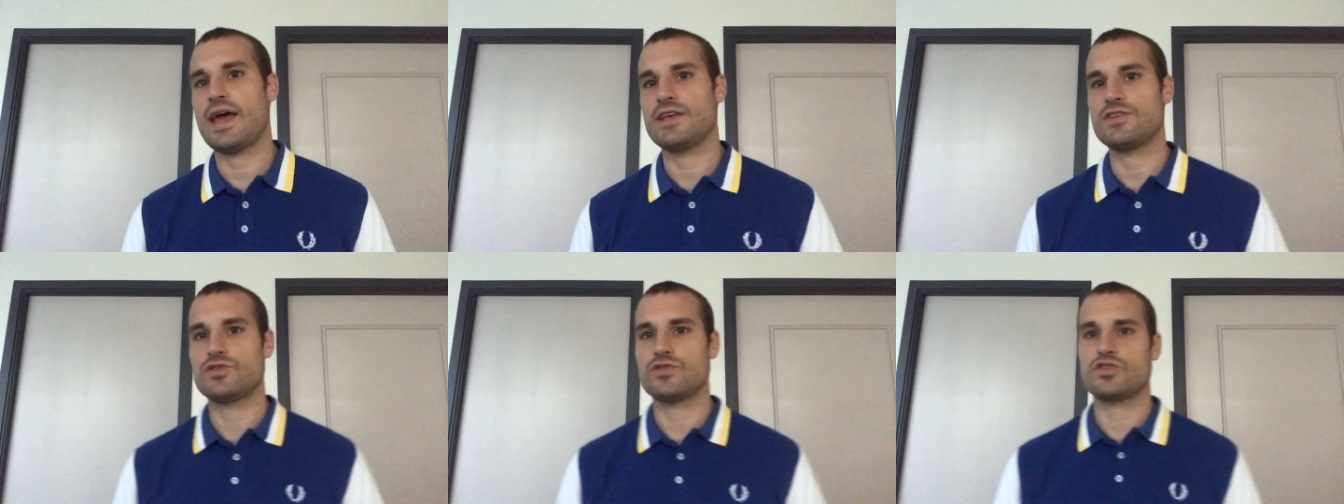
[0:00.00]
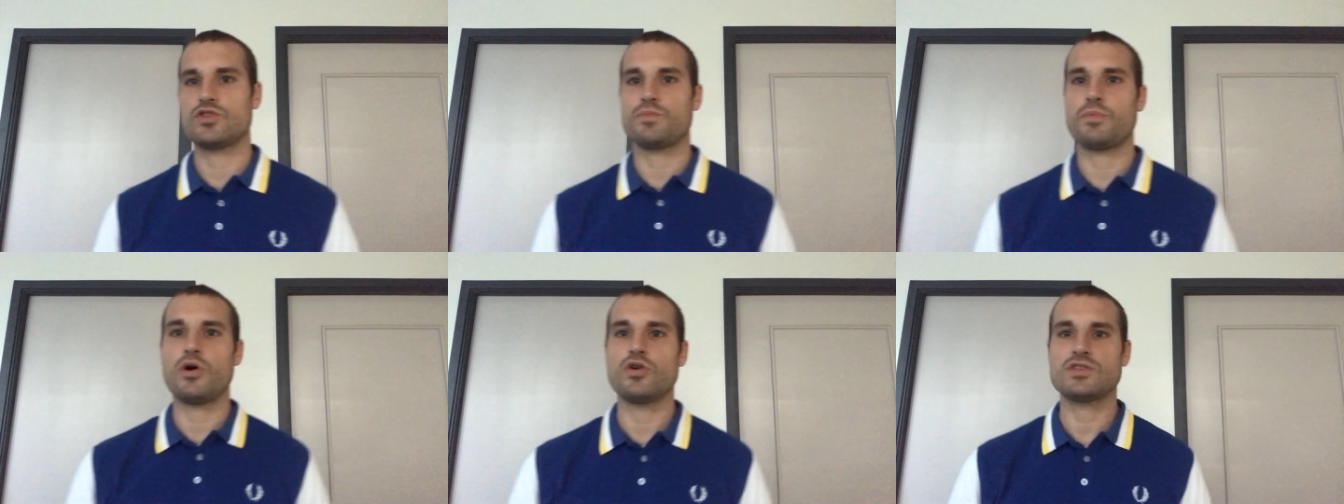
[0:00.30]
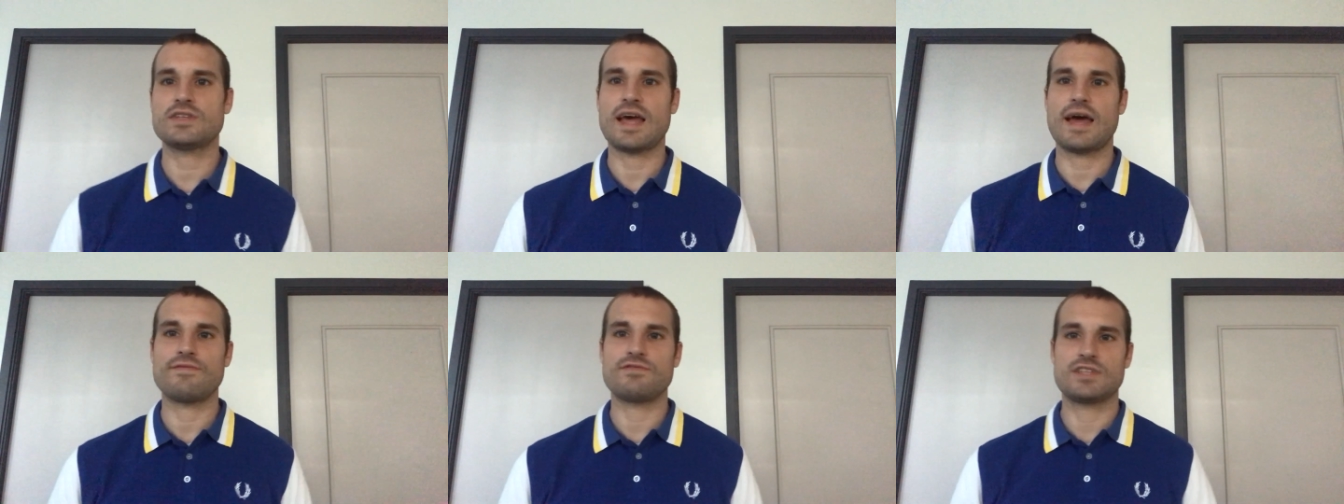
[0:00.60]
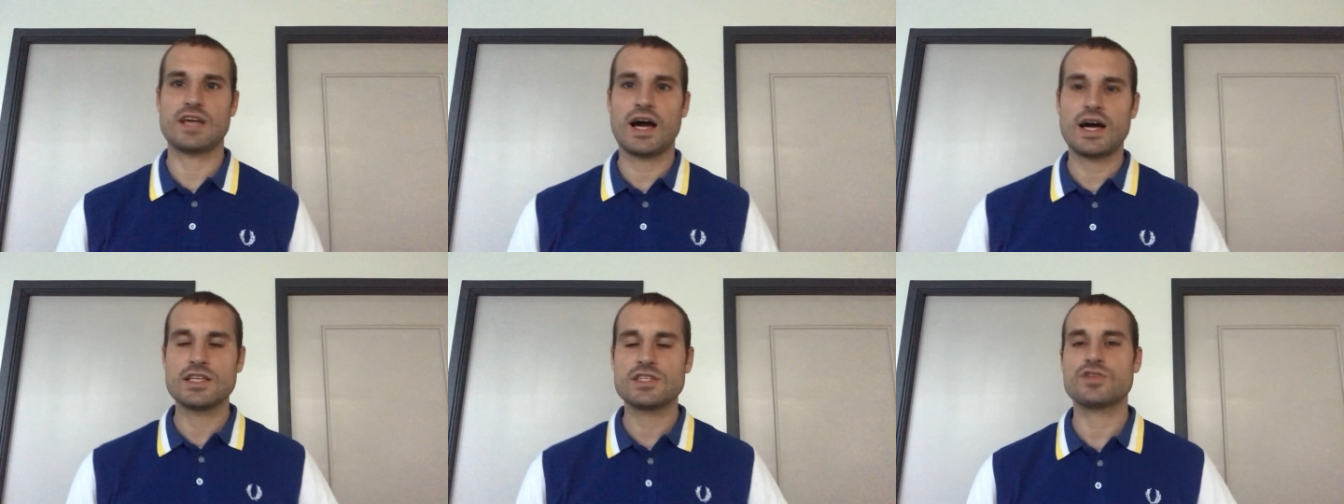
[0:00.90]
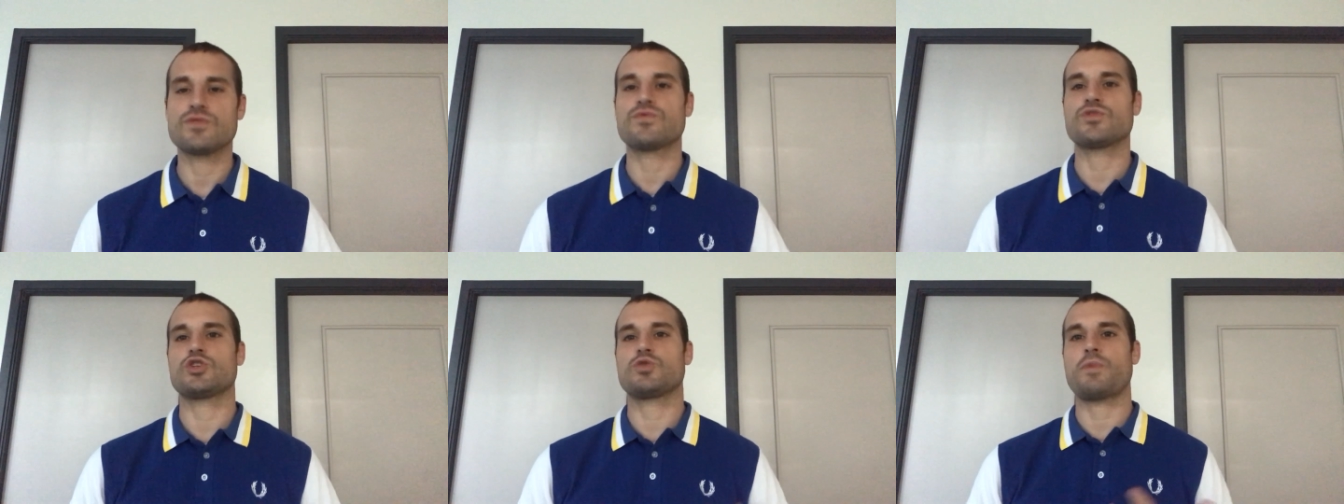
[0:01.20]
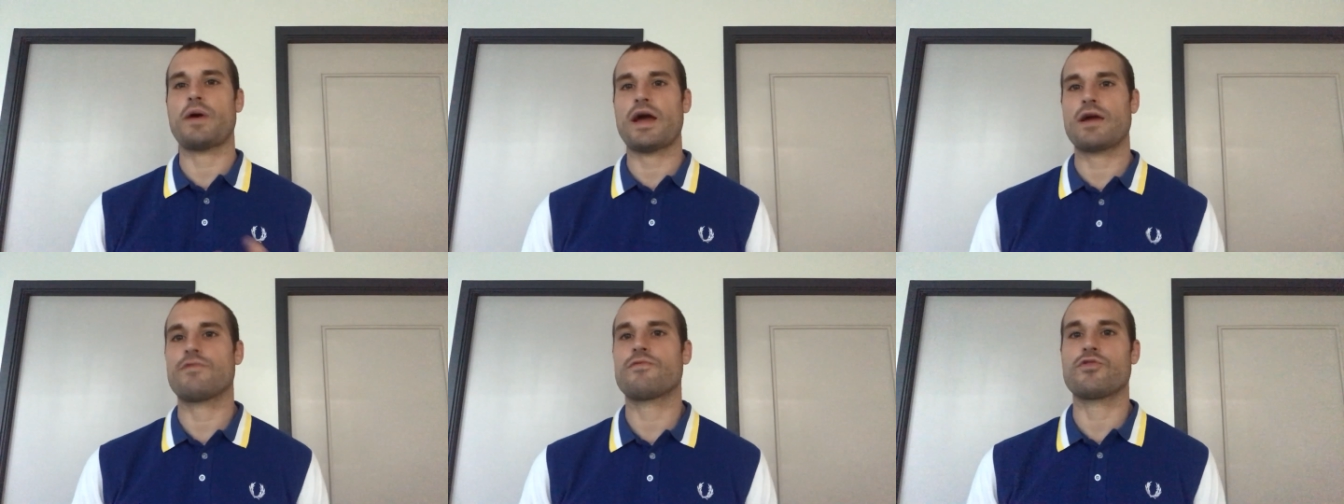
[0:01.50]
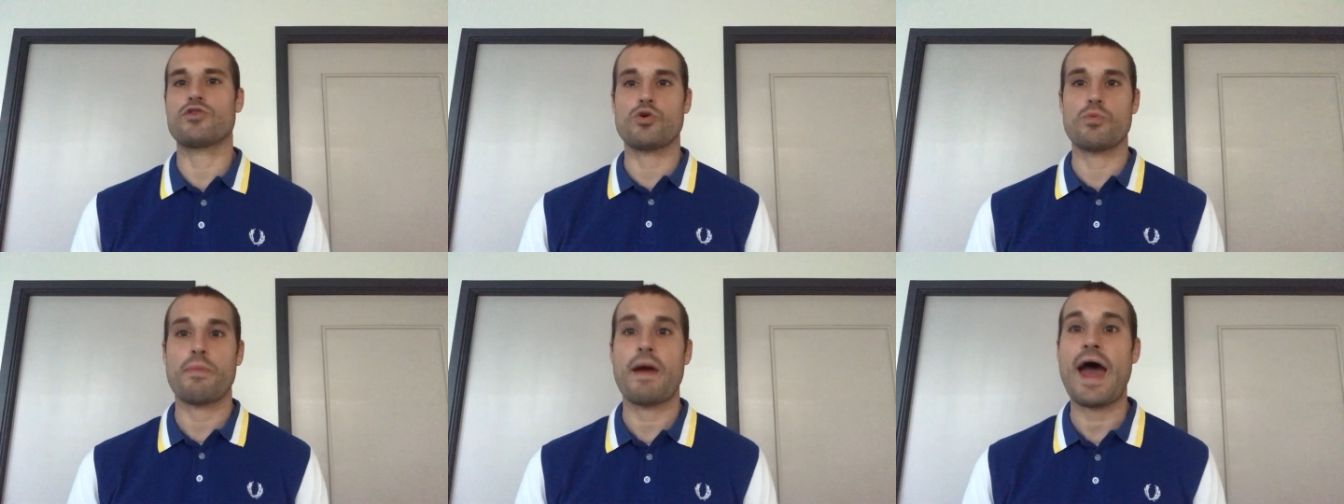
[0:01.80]
as you're supposed to have tons of respect
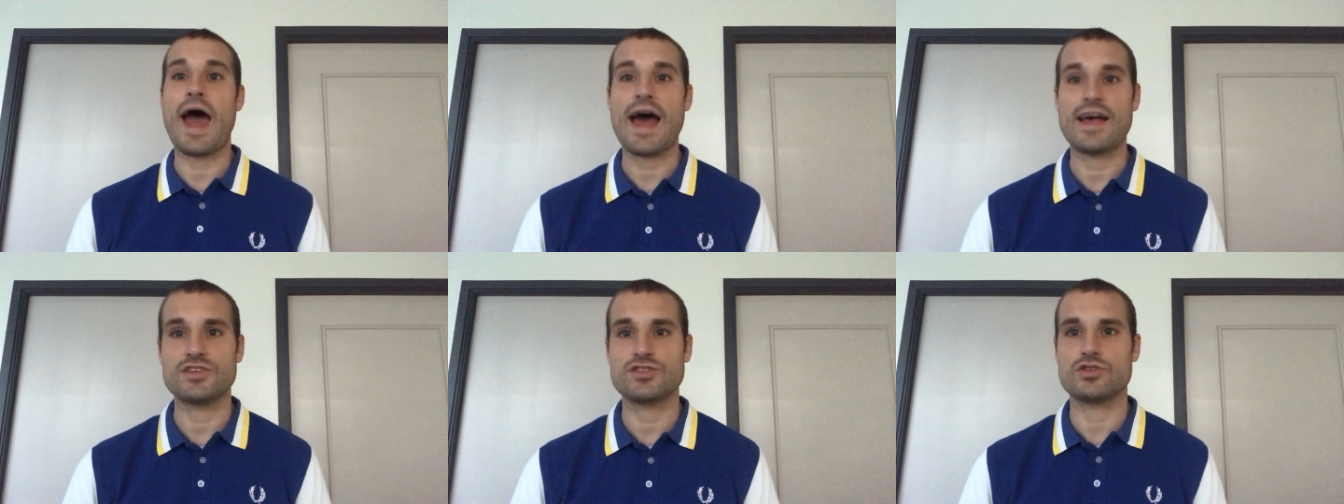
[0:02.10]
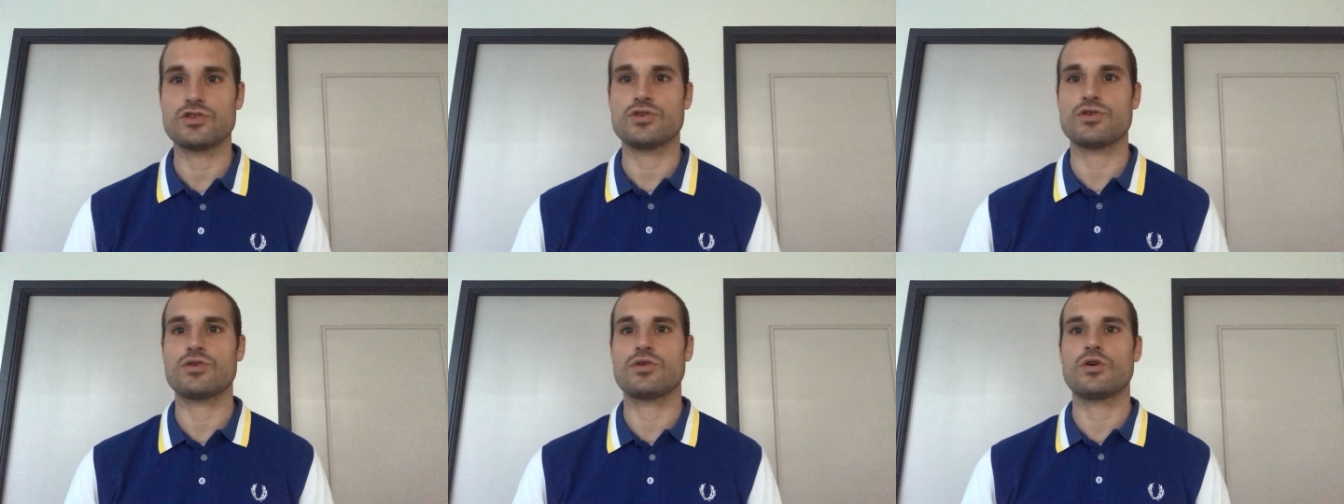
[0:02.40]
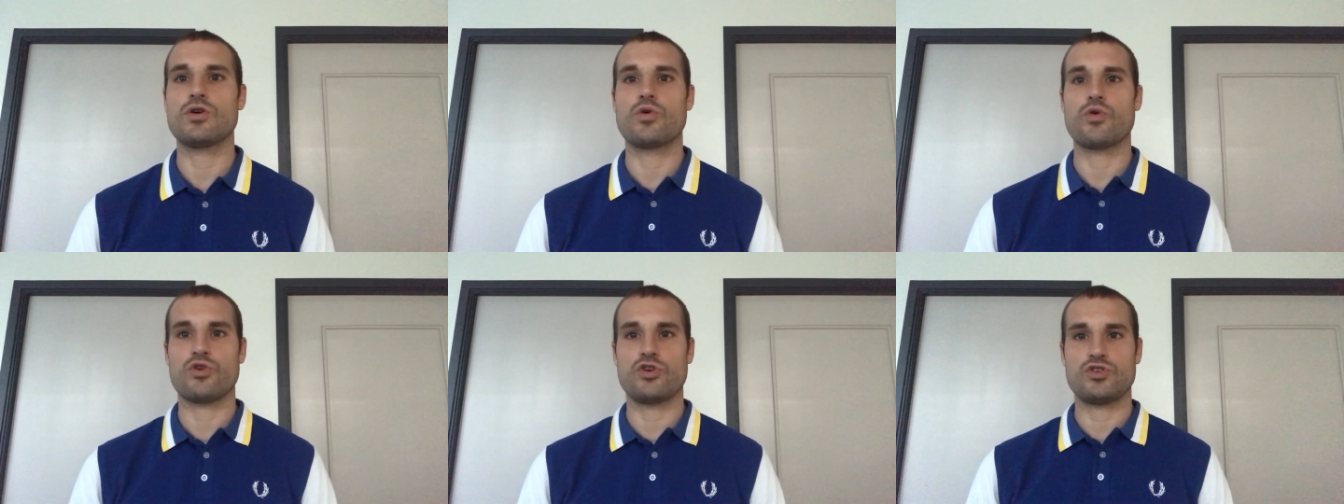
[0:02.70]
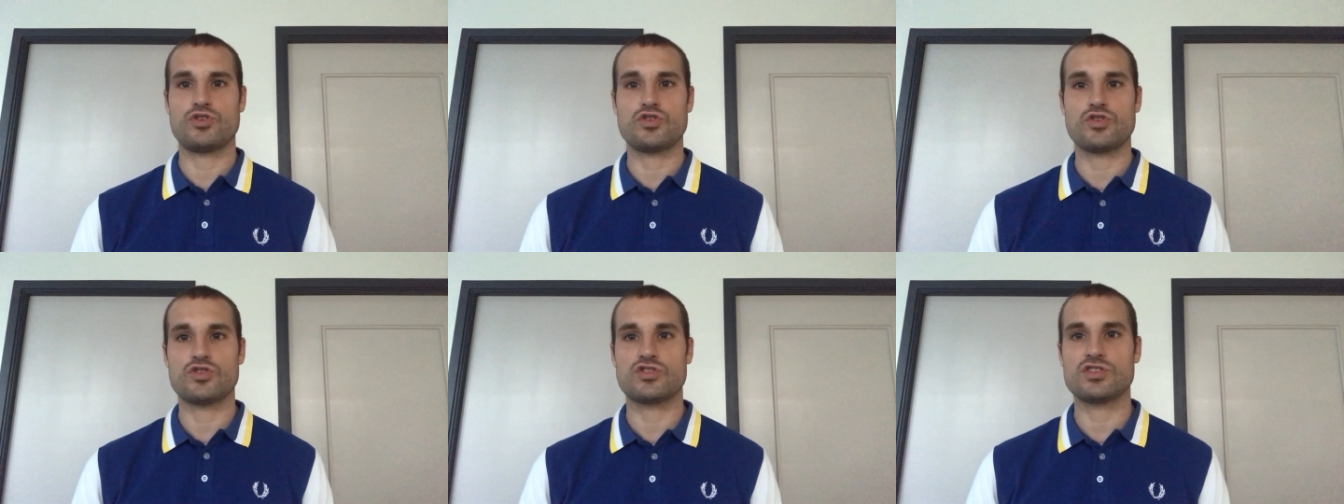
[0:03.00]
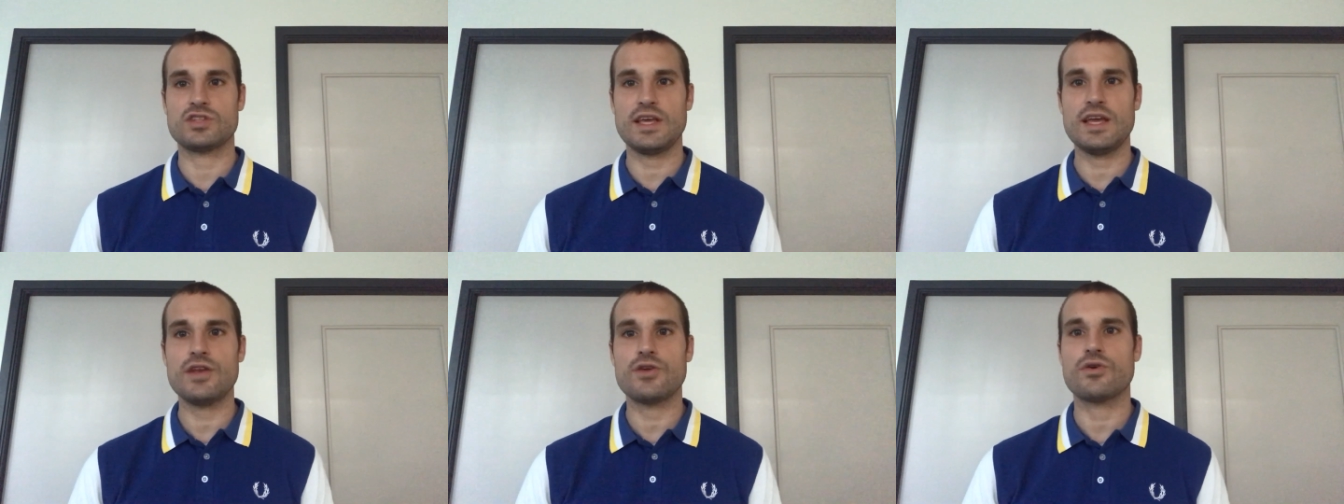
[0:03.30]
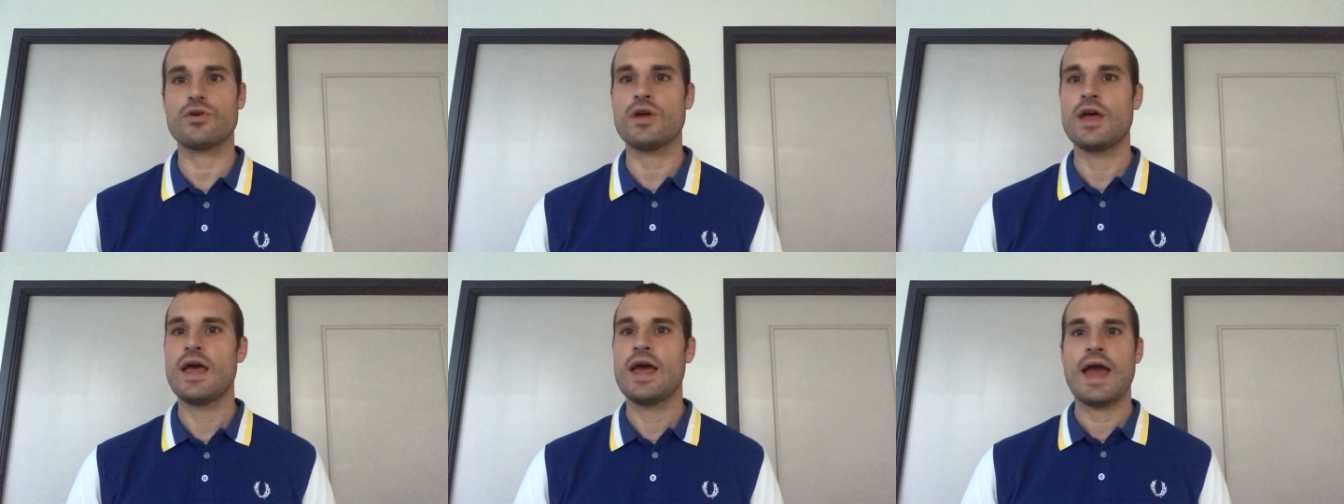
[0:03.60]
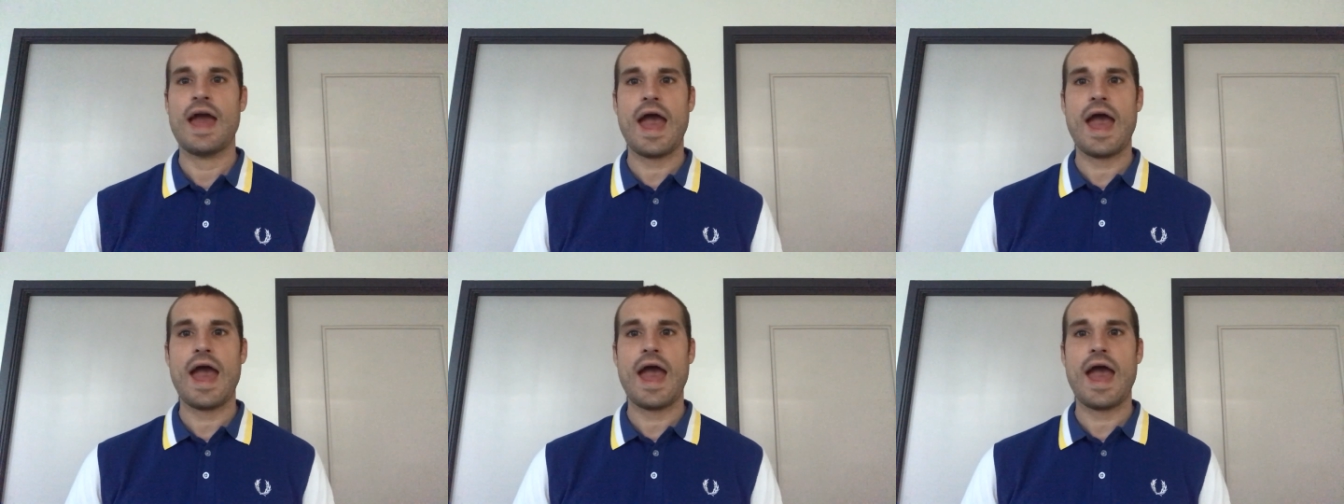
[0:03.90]
for your pastor or your church leader,